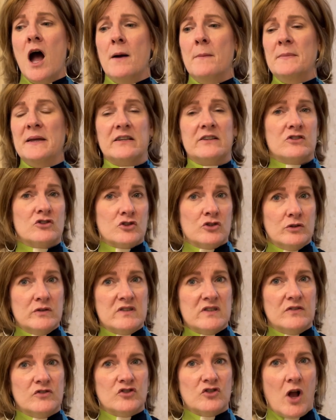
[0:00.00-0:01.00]

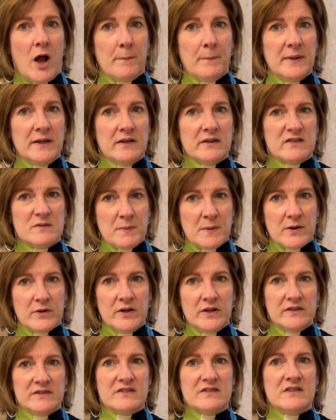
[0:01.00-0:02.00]
exclusive shopping
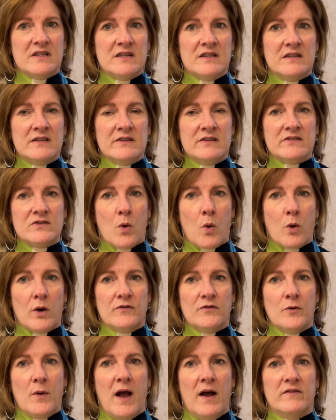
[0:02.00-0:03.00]
experiences, or
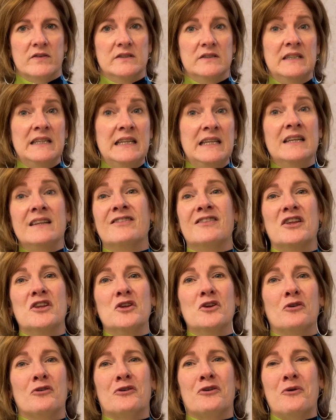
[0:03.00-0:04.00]
if you have a need that
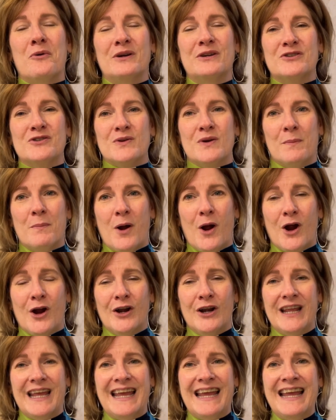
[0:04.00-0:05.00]
you're going to a
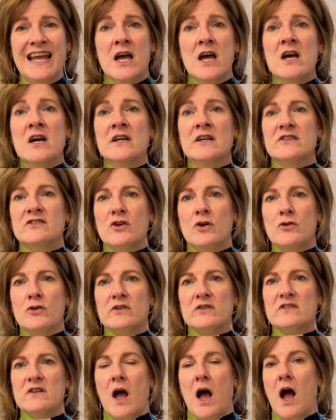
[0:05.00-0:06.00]
party. So
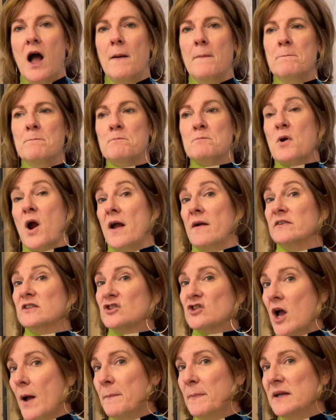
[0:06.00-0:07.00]
there's private
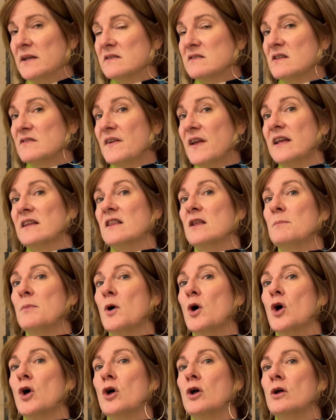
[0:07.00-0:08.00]
shopping is
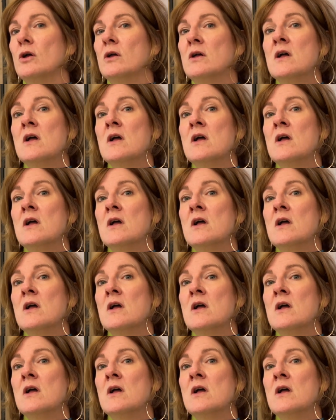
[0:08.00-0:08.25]
available,